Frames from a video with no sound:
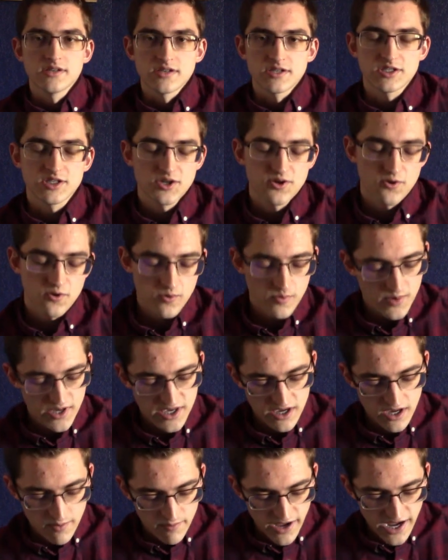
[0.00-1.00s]
So we
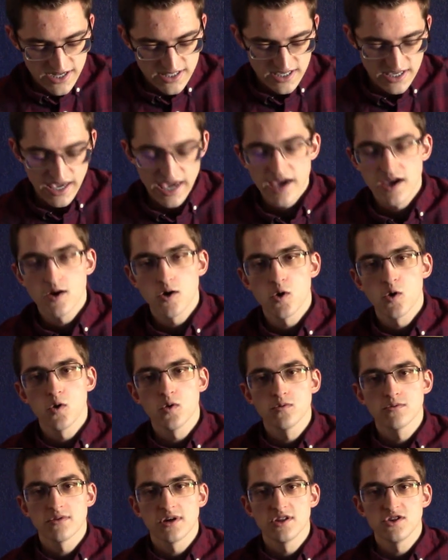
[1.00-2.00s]
cut back to
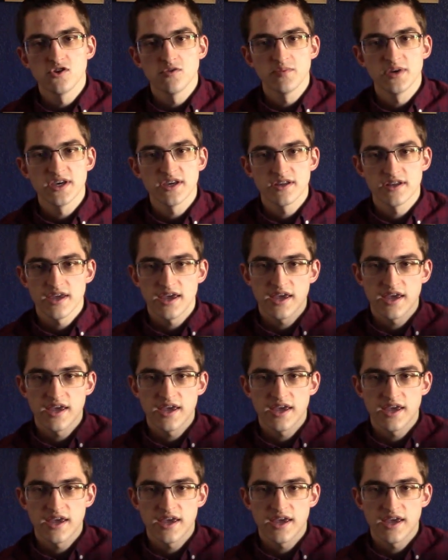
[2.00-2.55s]
Chaol a little bit,